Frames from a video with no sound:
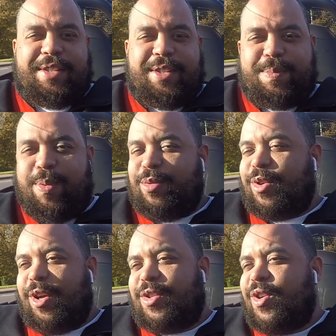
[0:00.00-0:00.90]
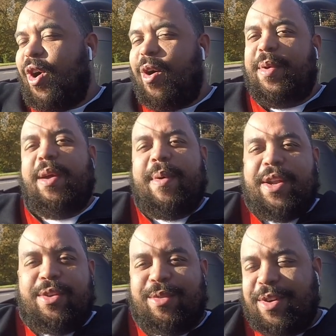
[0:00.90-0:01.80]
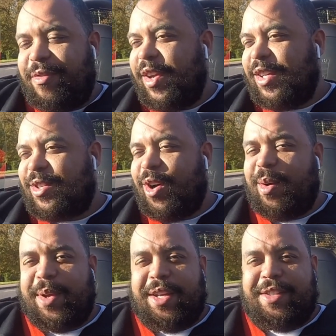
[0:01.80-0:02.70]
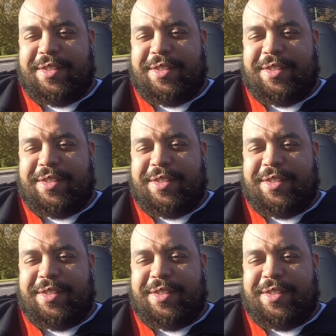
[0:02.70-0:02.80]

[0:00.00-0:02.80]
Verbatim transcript: sports car's gotta be a manual. I think it's gotta be.